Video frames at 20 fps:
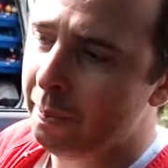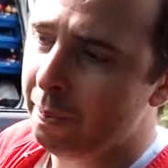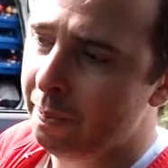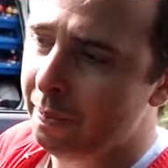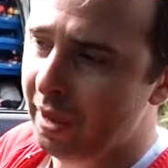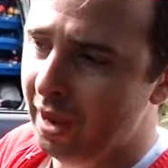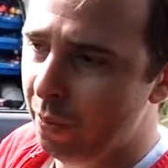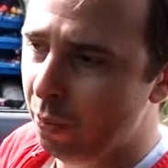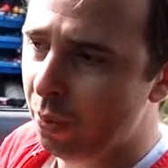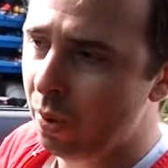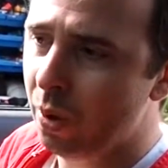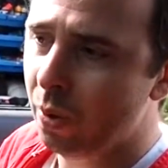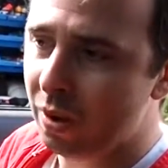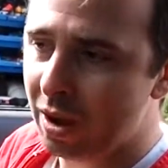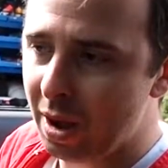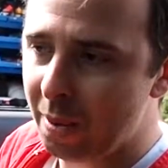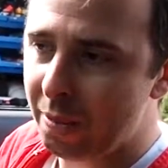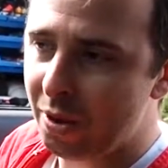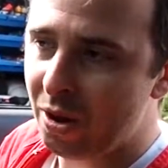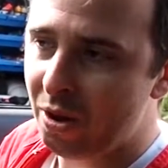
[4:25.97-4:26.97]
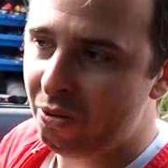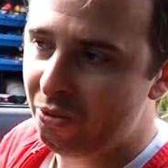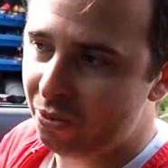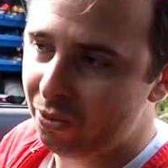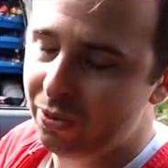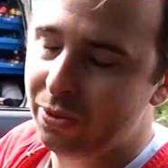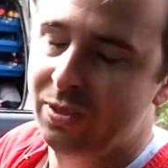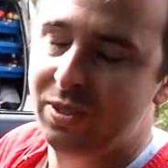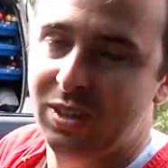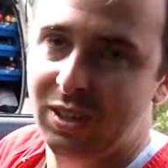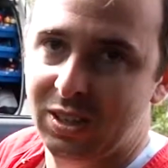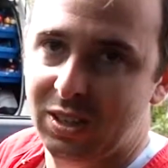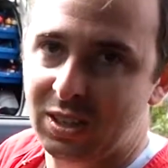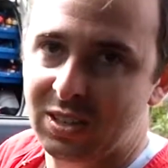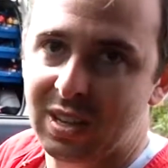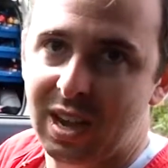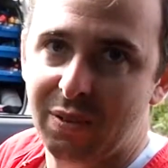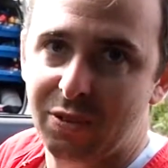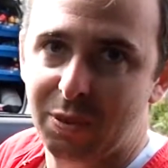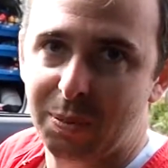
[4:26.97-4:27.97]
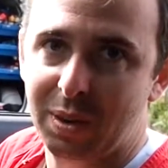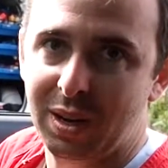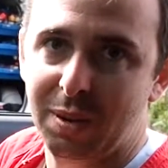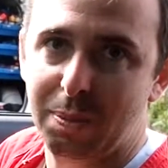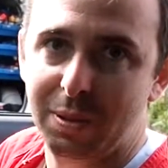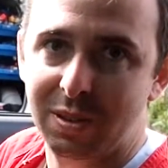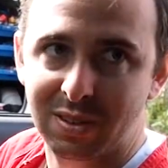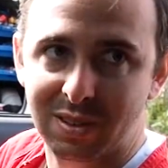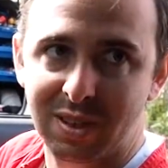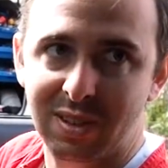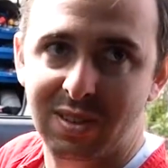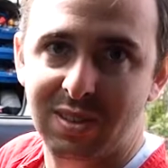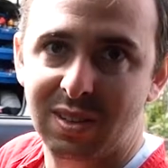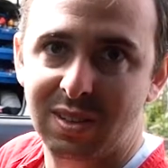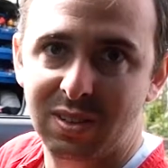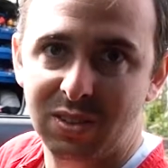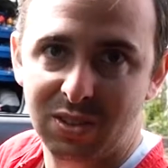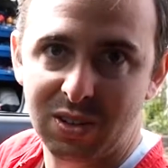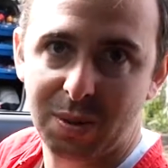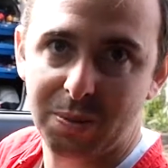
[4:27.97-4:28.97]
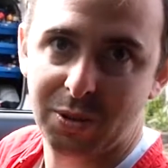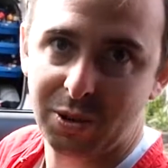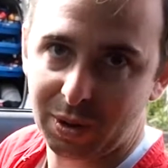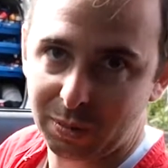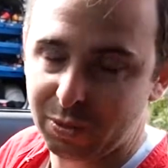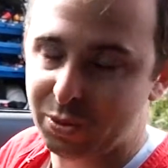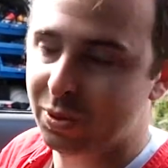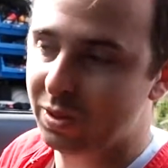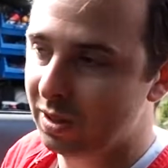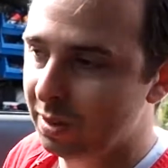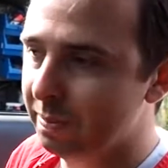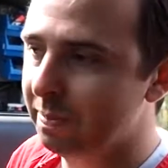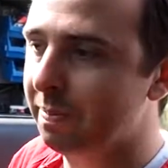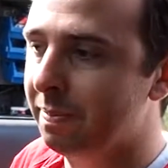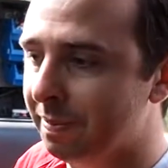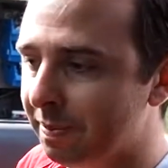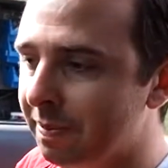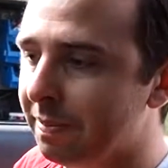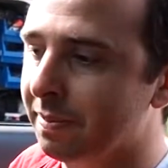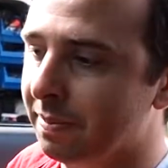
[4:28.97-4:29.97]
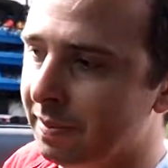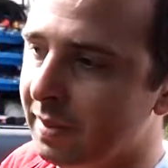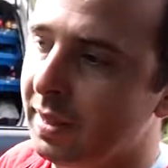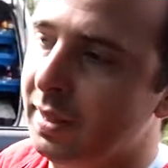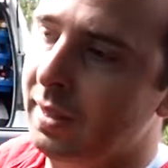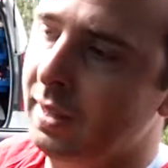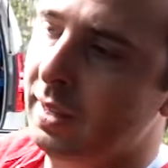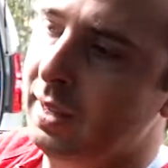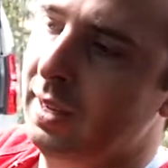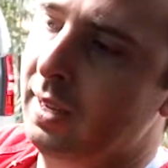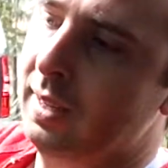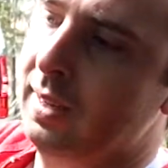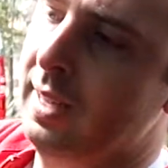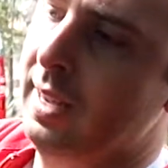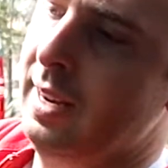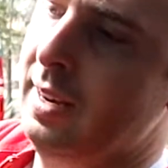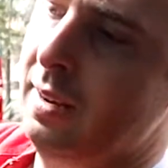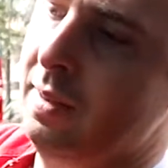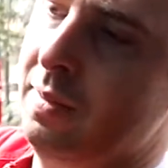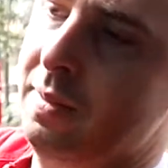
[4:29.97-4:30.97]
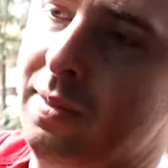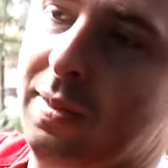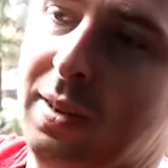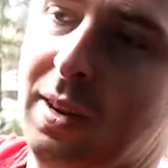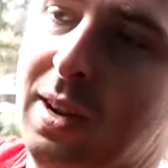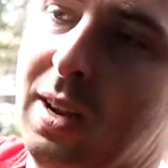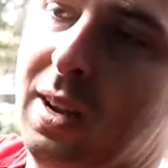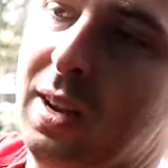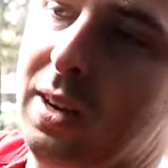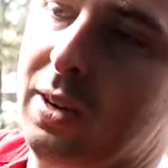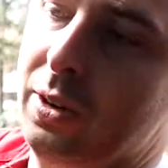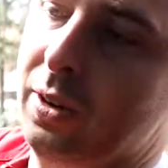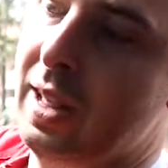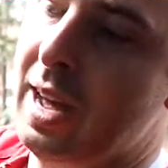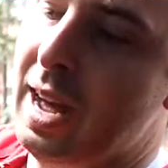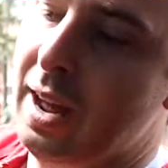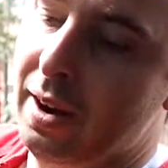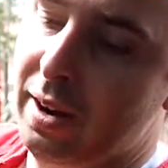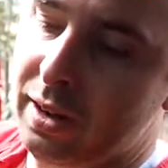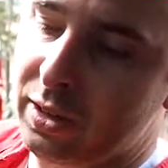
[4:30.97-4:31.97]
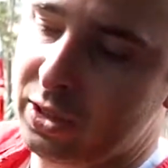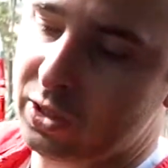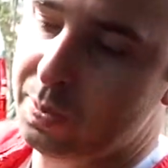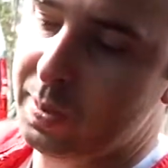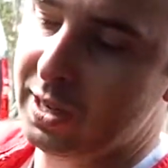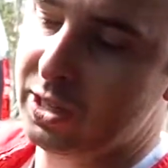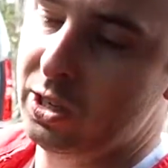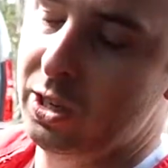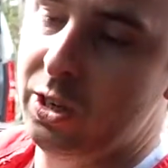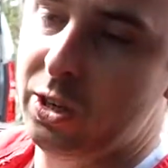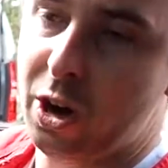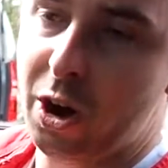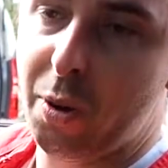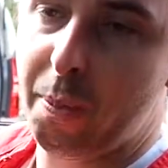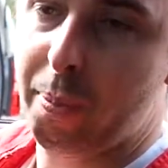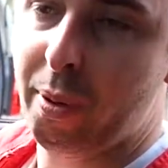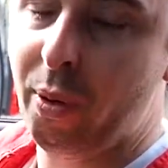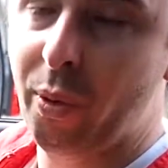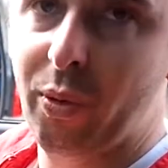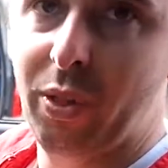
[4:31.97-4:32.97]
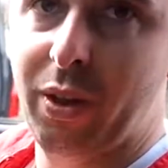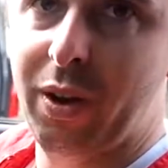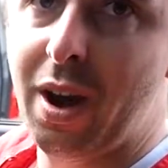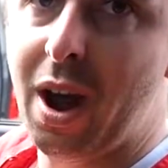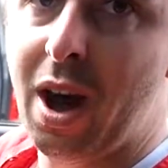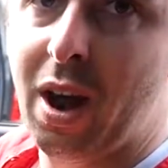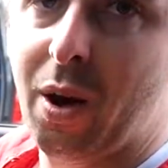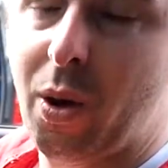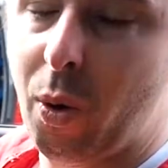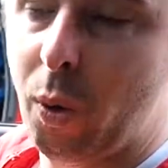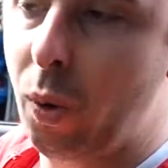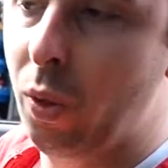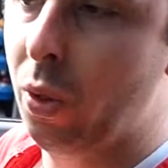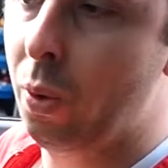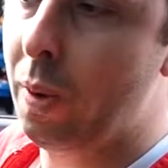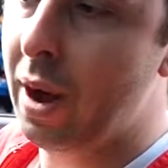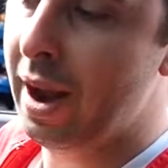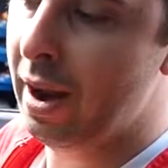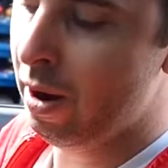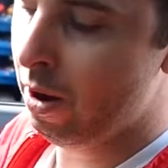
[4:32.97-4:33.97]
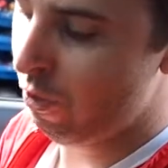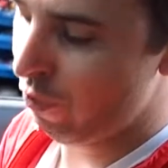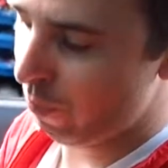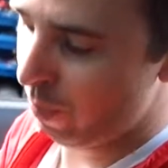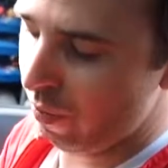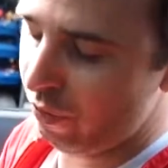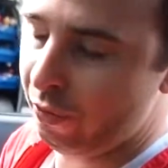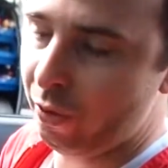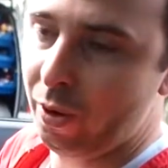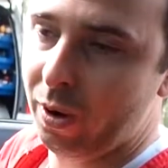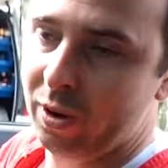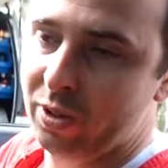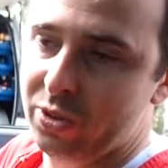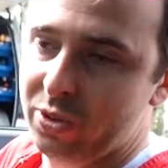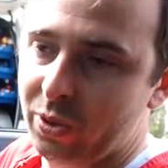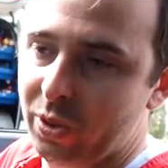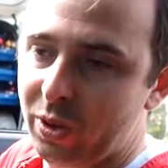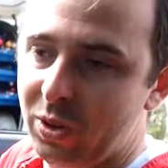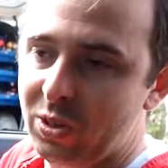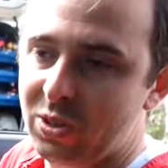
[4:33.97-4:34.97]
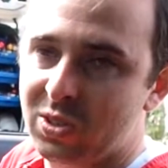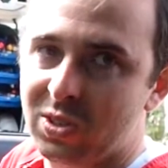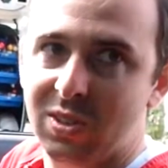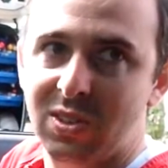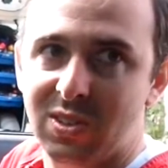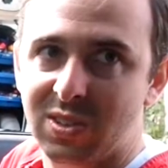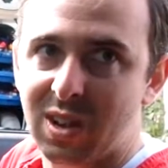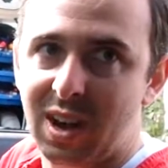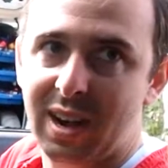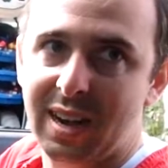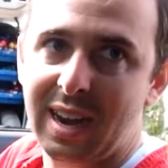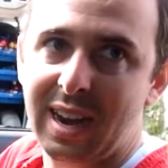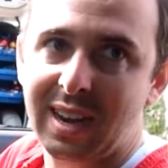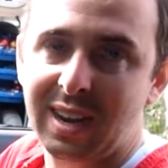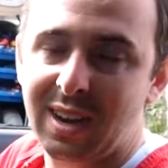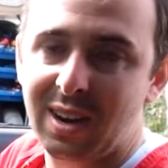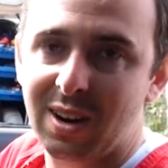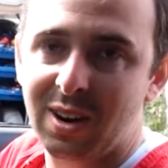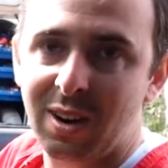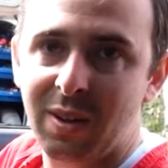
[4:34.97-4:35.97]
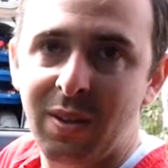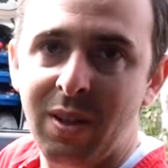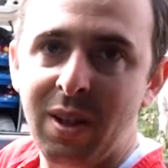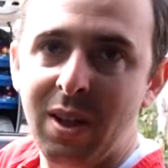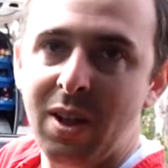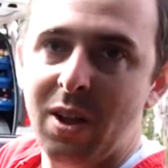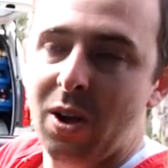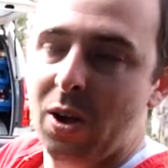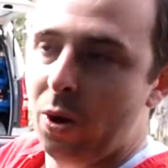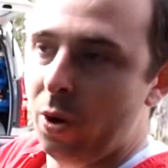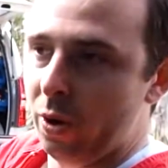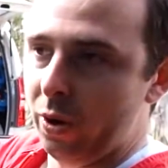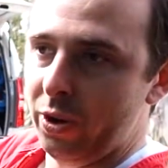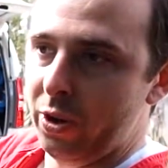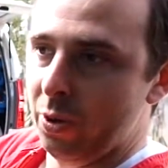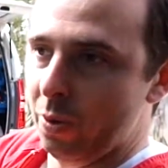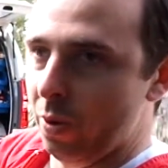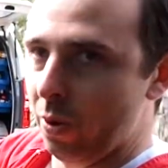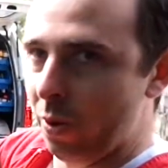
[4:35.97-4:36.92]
It will come off. You just have to be persistent sometimes with them. Then do that. Just make sure you don't pull the nut all the way off before it's loose and start yanking on it, or you will